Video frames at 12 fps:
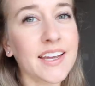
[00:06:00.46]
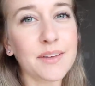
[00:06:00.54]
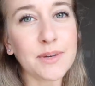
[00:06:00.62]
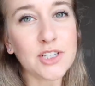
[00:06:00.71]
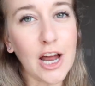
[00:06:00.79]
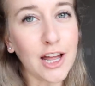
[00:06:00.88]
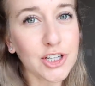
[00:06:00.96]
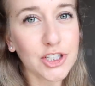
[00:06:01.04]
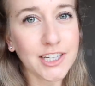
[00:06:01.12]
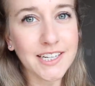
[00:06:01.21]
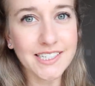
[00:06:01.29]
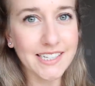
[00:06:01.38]
It can be
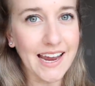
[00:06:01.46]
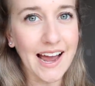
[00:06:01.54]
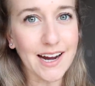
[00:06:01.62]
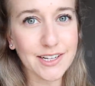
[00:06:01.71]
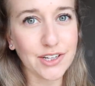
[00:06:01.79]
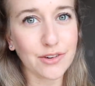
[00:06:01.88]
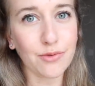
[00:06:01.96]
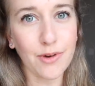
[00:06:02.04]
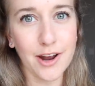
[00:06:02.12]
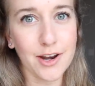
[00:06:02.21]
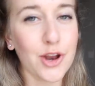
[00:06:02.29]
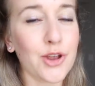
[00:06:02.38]
challenging to stay active
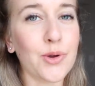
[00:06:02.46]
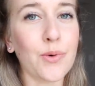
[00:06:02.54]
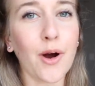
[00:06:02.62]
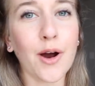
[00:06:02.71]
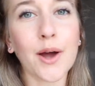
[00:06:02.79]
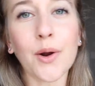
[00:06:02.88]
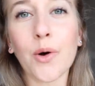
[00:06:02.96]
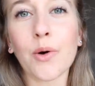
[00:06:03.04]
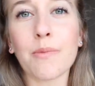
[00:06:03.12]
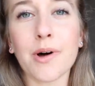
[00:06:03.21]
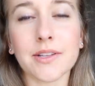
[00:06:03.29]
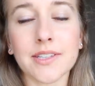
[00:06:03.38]
when you are at
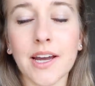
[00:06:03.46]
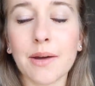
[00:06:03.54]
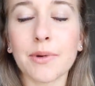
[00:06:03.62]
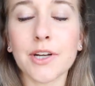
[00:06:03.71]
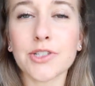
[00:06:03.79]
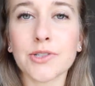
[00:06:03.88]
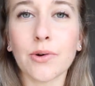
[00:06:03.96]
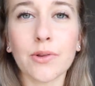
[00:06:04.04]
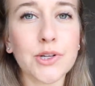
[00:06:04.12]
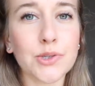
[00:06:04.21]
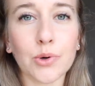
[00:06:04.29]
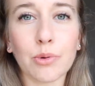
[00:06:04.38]
home all day, but it's
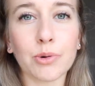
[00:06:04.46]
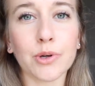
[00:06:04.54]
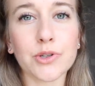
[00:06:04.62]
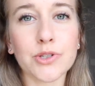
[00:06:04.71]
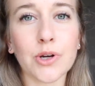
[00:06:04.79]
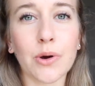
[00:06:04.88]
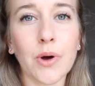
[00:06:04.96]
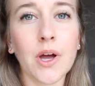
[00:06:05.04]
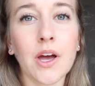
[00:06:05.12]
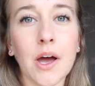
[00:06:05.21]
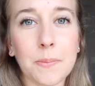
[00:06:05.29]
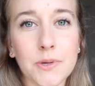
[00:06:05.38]
totally doable. So
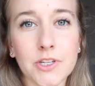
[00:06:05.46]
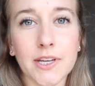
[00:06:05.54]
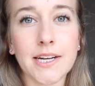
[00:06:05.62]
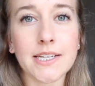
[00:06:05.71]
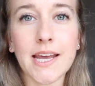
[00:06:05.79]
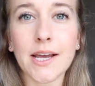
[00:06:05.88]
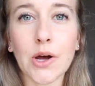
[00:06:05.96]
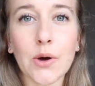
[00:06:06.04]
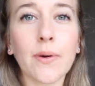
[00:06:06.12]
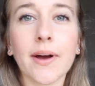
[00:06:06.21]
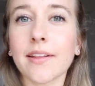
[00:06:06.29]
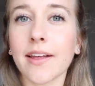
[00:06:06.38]
I'm just gonna take a
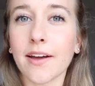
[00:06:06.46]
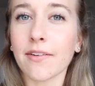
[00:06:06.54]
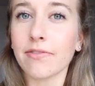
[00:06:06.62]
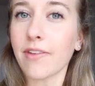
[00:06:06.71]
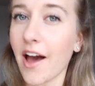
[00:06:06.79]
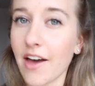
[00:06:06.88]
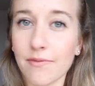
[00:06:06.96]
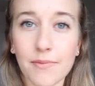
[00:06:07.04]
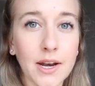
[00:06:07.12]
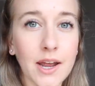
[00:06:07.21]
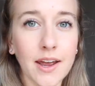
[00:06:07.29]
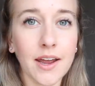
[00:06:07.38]
quick like five
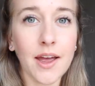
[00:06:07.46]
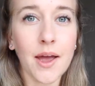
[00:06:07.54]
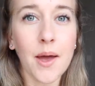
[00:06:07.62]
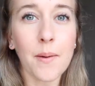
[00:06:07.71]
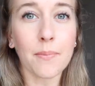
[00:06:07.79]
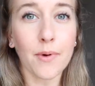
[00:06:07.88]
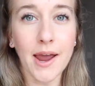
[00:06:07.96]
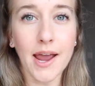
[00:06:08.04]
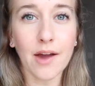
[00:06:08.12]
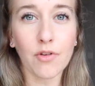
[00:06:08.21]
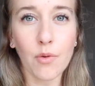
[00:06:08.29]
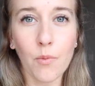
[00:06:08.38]
minute
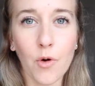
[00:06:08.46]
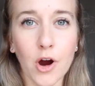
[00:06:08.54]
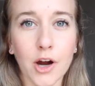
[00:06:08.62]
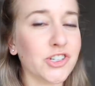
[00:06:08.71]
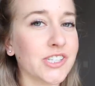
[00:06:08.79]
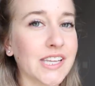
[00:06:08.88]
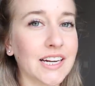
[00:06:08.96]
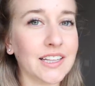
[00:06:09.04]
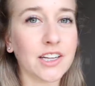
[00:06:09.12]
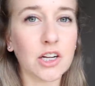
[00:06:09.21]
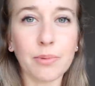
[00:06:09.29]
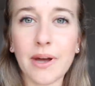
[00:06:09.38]
break from work, just get a
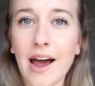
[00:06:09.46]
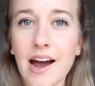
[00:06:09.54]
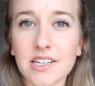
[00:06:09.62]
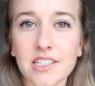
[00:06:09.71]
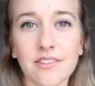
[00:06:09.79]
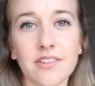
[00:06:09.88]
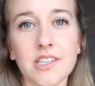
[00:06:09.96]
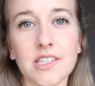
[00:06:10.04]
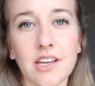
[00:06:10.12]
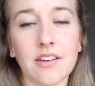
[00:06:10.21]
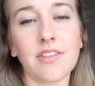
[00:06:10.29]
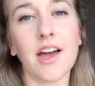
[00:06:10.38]
little bit active and
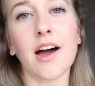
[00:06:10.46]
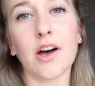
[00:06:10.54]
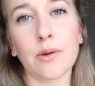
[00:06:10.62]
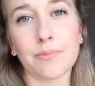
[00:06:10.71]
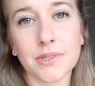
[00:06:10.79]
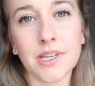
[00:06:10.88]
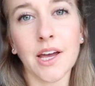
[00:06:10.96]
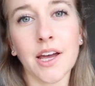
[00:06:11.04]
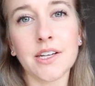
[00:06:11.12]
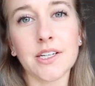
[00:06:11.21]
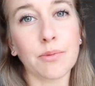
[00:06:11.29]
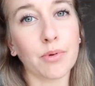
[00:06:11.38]
see if that helps
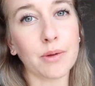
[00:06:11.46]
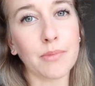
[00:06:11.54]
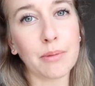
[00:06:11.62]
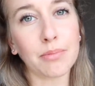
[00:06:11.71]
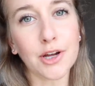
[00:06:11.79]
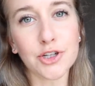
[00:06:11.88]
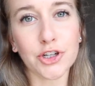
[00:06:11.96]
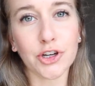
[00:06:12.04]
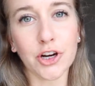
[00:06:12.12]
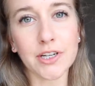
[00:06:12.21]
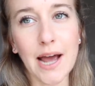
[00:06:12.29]
to bring my blood sugar